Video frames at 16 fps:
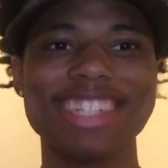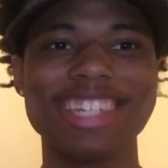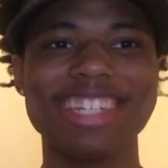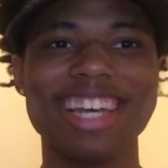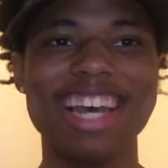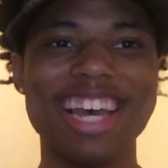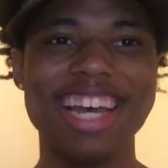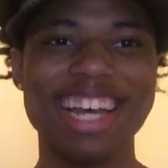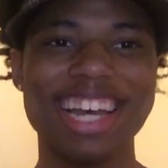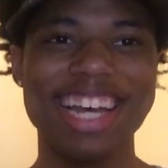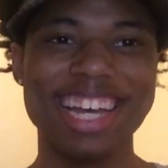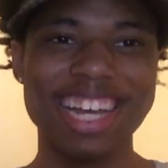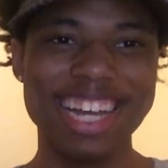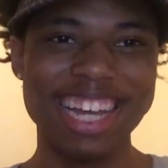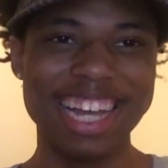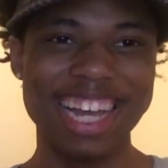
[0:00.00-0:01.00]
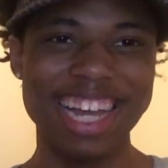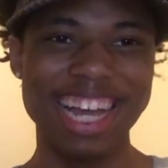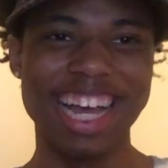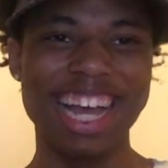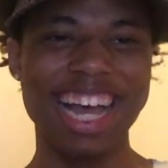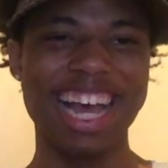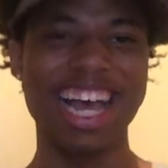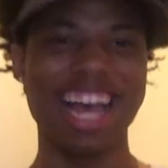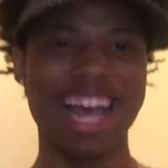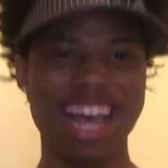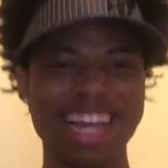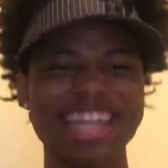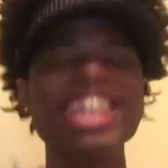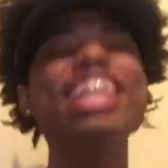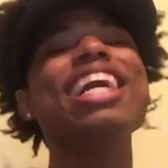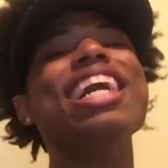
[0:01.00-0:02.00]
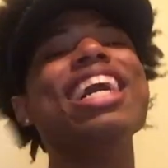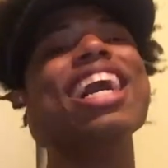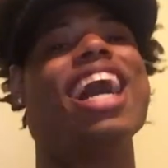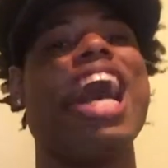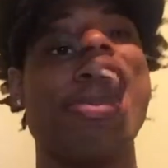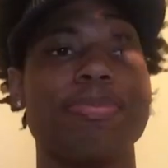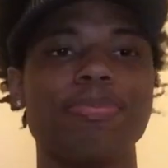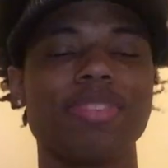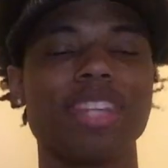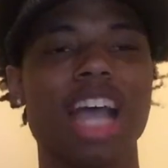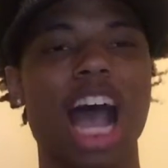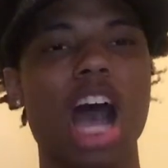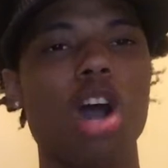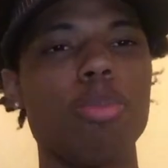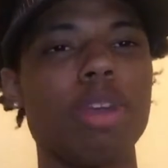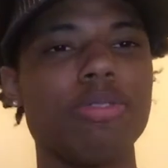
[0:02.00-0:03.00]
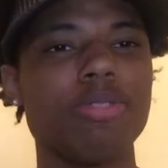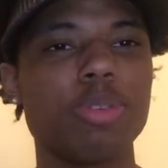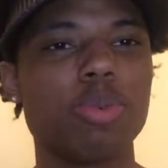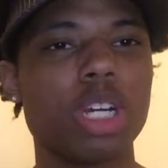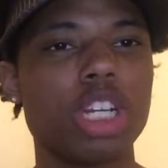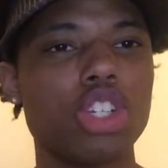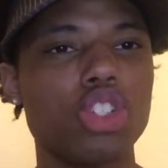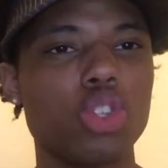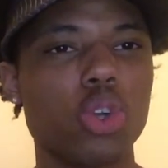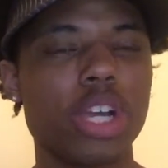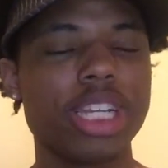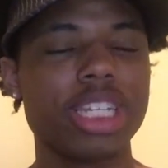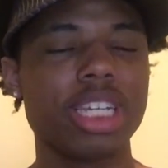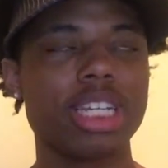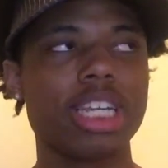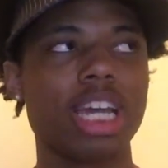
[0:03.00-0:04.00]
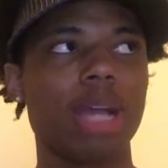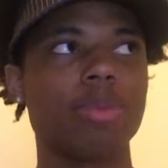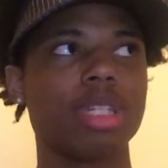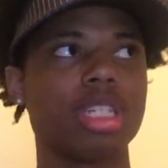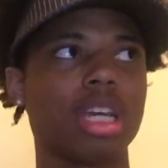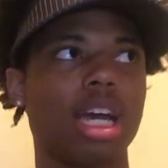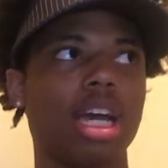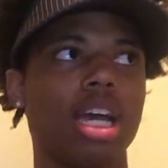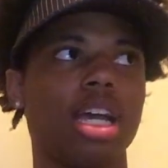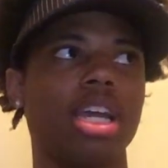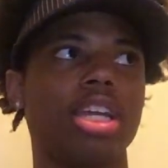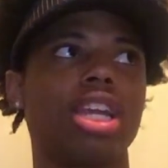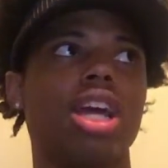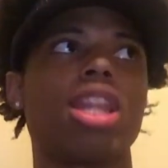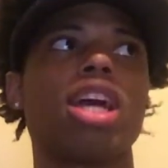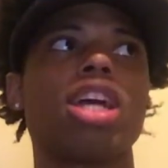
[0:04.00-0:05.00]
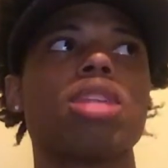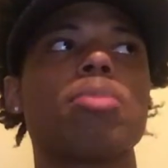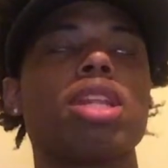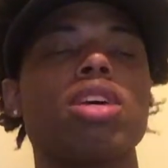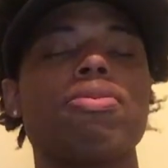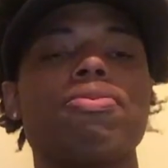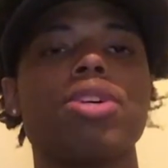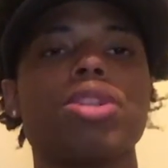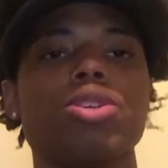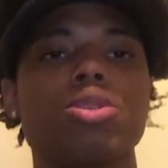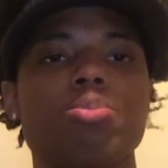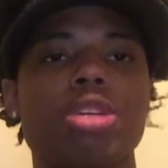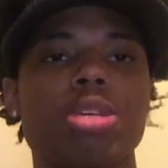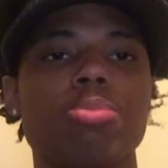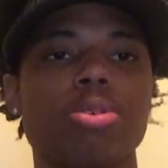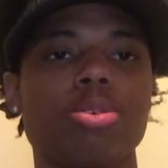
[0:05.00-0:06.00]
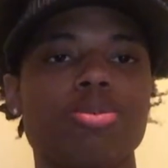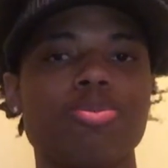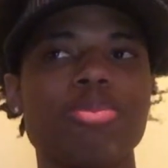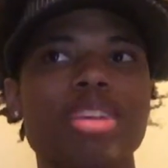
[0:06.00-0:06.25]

I hope everyone enjoyed Tea Time with Ty, and y'all like my little food people.